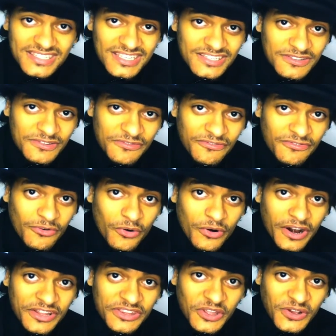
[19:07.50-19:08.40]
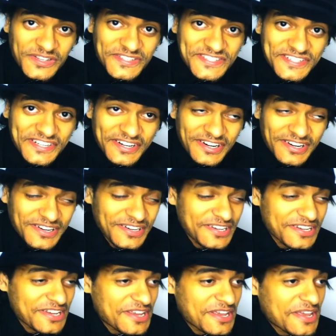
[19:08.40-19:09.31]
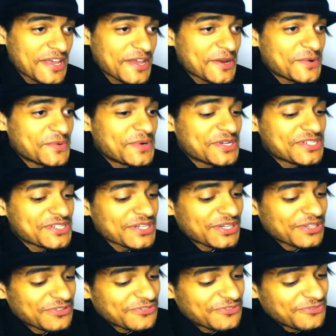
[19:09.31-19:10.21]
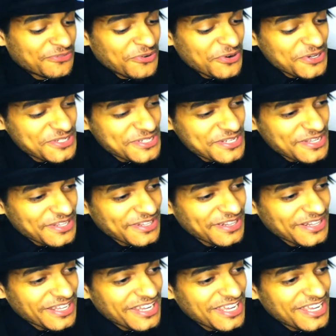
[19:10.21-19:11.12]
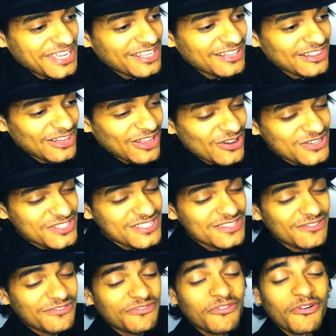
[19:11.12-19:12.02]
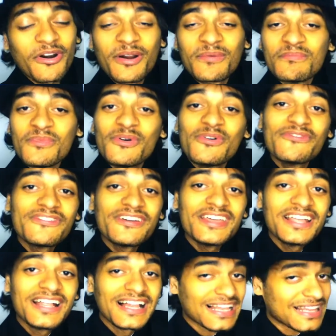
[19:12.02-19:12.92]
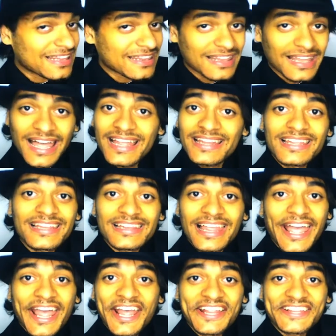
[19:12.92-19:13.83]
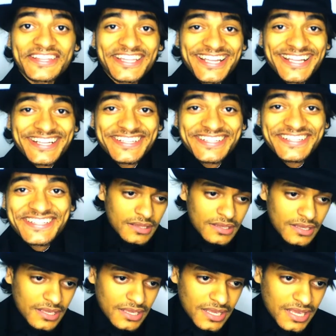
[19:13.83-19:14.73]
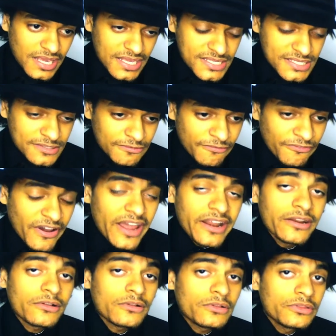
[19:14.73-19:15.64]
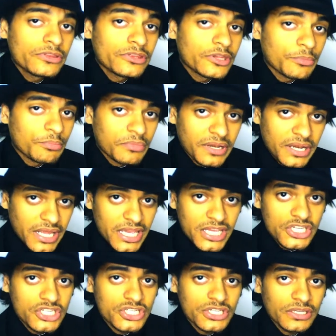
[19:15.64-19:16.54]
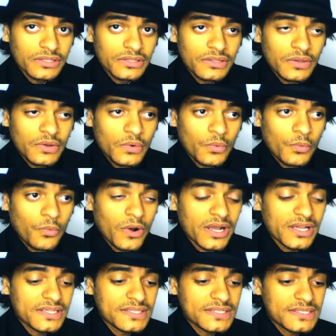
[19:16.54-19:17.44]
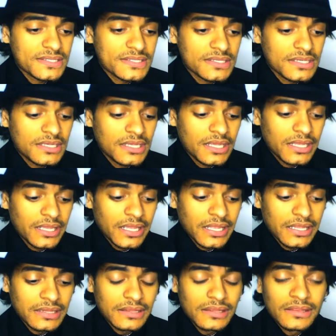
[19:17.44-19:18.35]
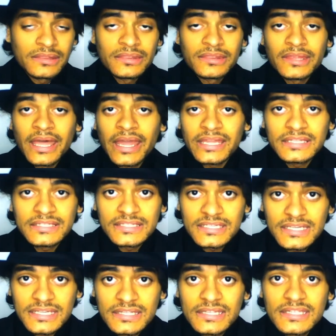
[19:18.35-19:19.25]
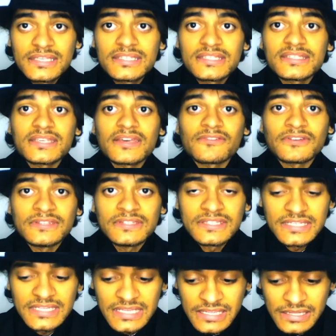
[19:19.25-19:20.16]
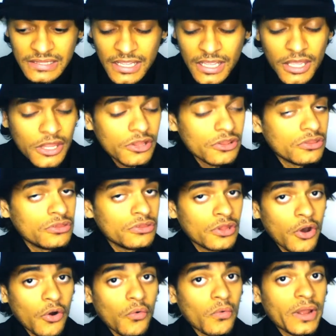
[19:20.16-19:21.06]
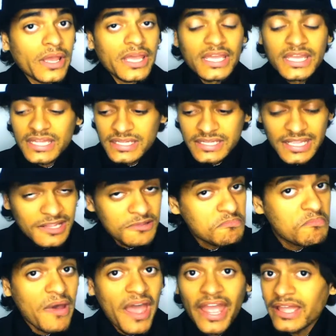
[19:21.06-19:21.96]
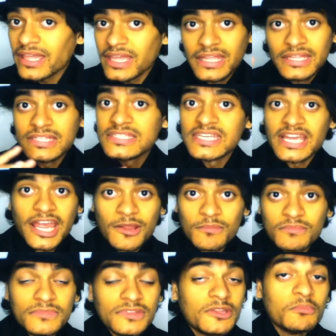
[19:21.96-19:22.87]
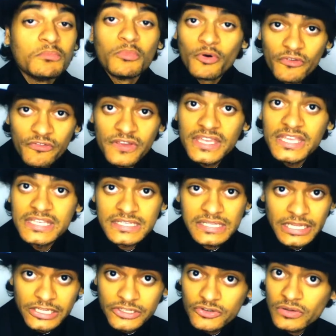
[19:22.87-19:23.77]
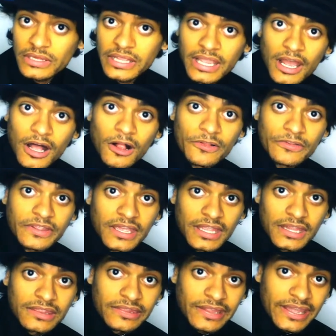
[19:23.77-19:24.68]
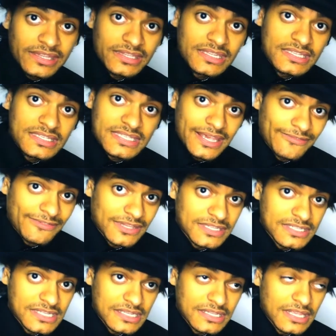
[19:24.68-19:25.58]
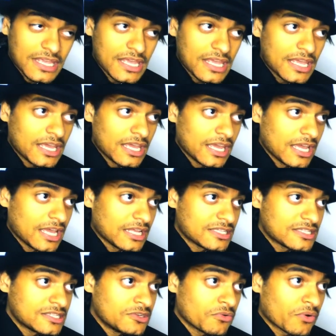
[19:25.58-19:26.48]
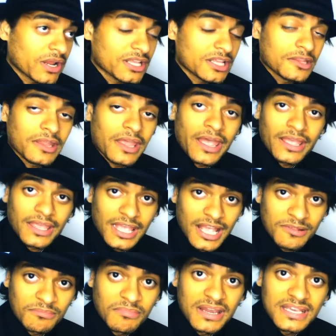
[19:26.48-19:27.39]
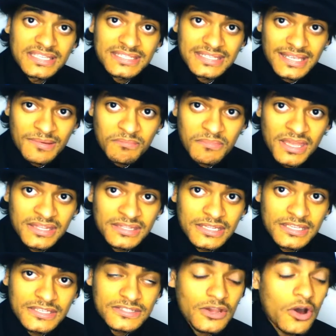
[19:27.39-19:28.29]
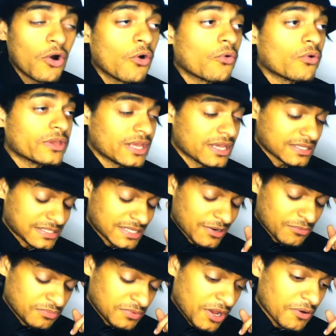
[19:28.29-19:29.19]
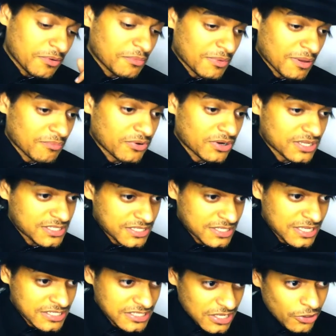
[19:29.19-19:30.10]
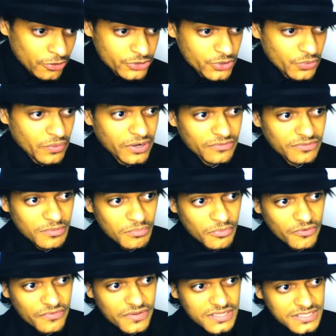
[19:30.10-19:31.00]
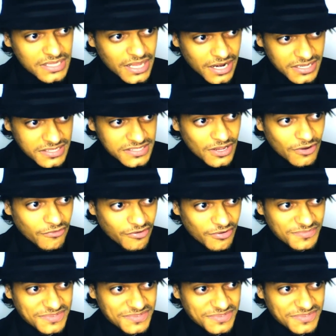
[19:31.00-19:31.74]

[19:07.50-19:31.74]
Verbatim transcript: for an Oscar, which unfortunately he lost for a movie, La La Land. His final nomination was in 1917. No, he didn't back in time. The movie is literally called 1917. It's directed again by Sam Mendes. Oh yes, I now remember. This is also one of the movies that I saw from Sam